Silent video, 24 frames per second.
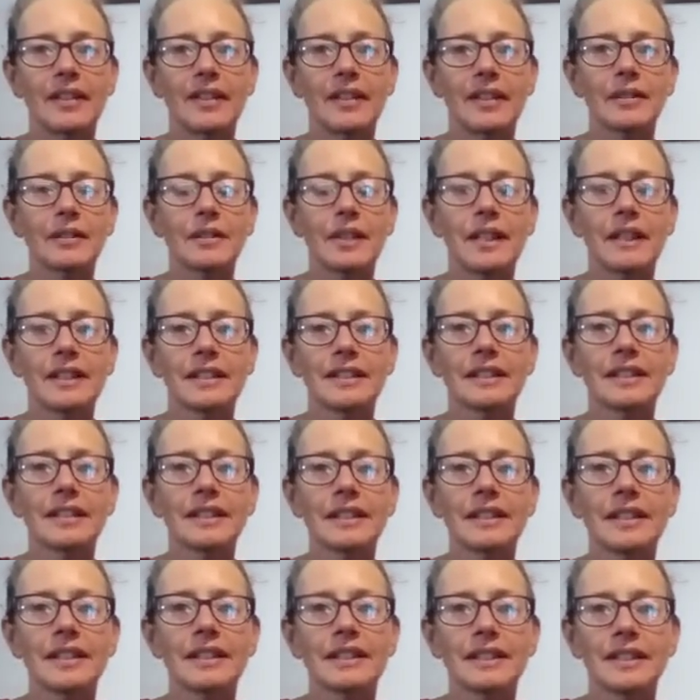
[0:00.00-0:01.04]
So it's
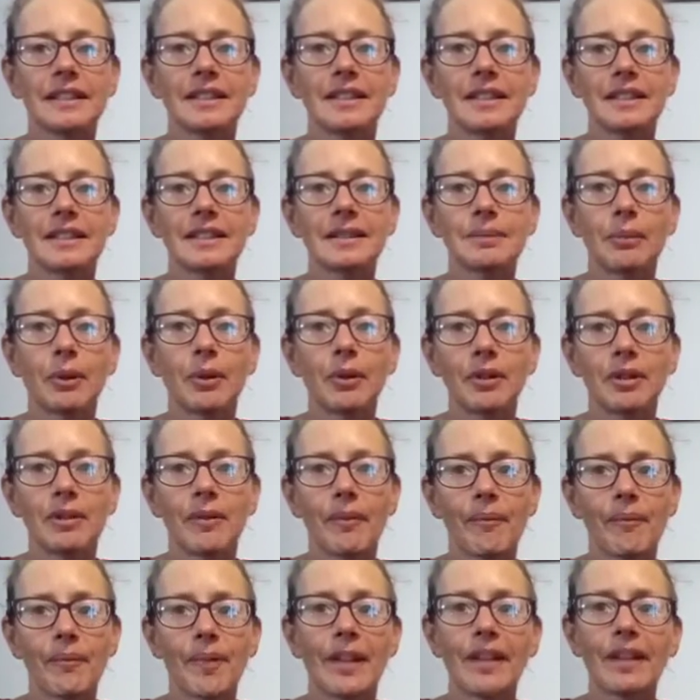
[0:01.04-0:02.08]
nice and small,
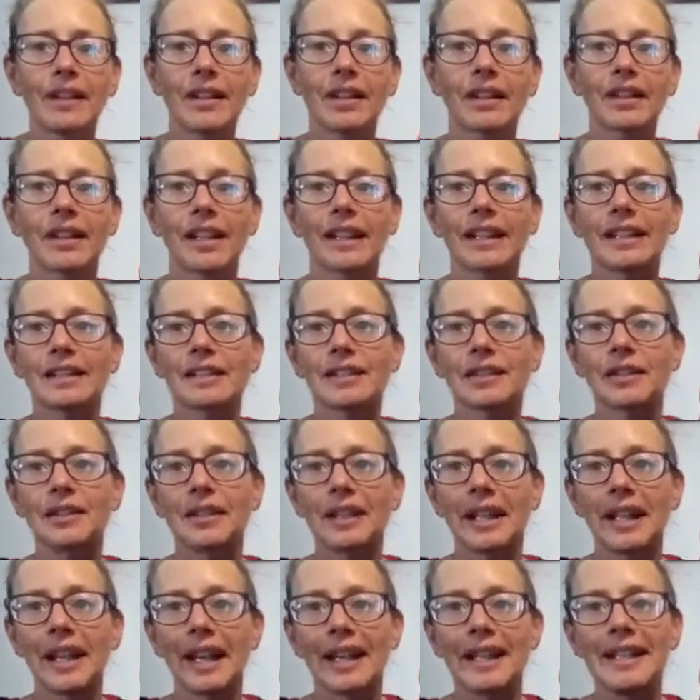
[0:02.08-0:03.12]
looks like a
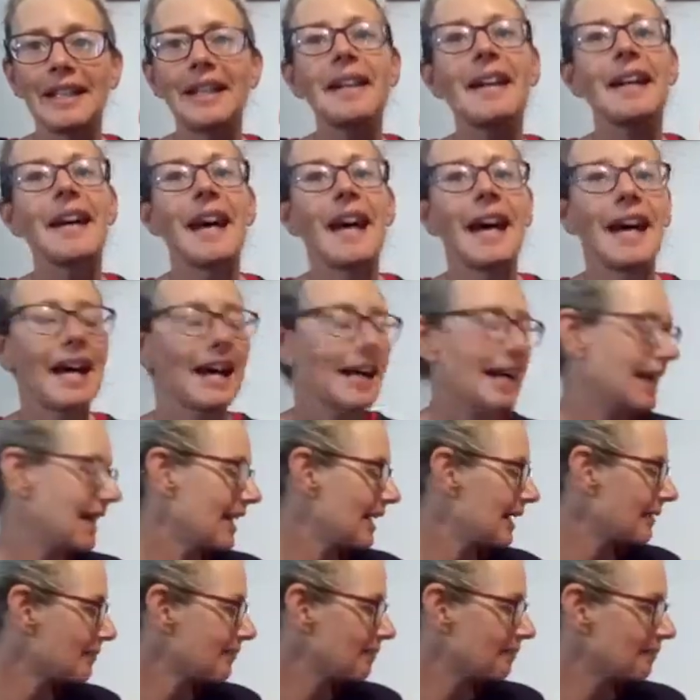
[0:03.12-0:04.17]
toy,
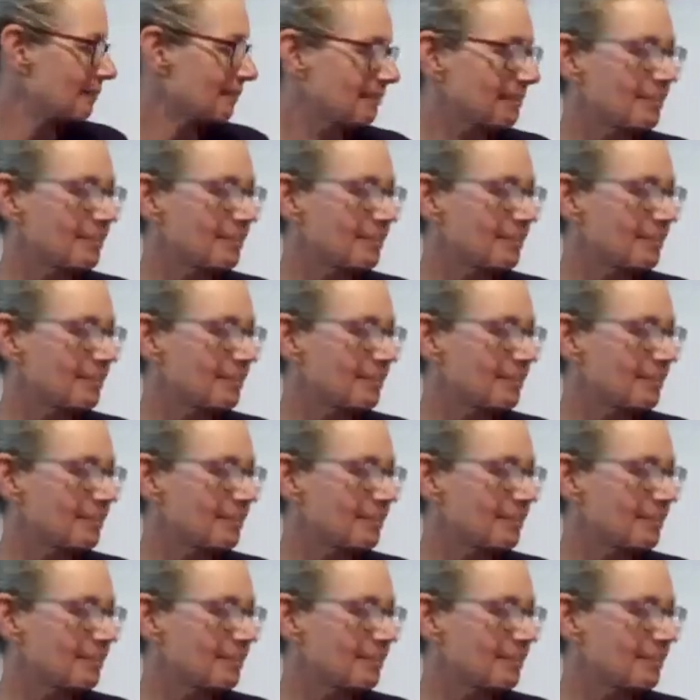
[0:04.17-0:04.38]
um,